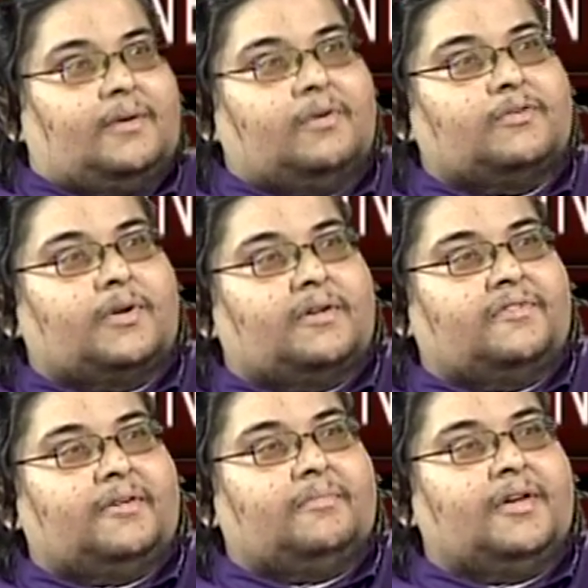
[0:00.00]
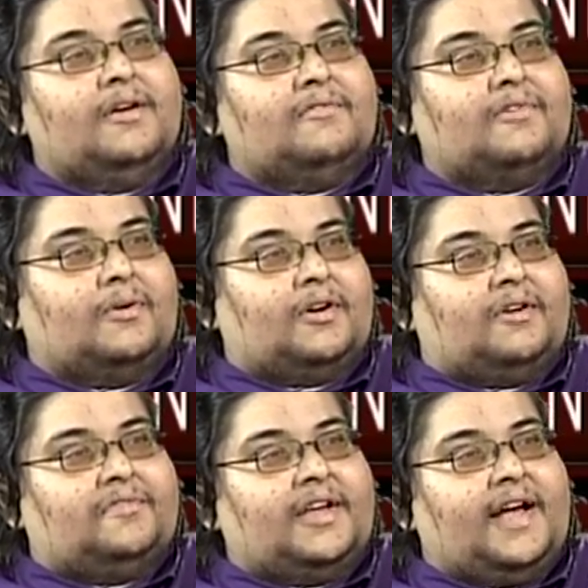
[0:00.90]
was one of them, founder
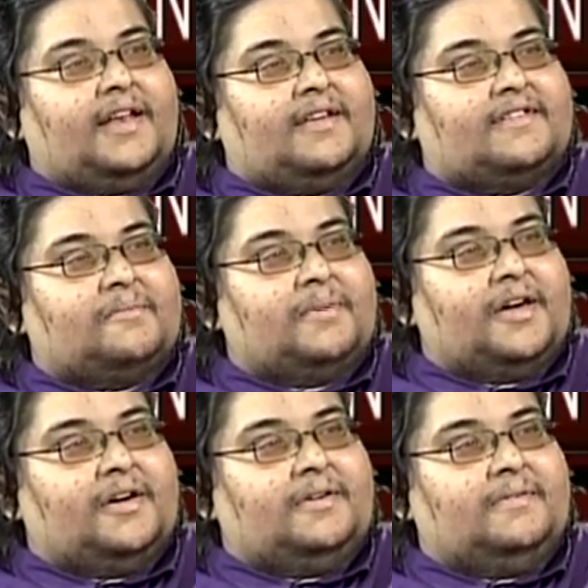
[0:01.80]
of the Canning's Empire.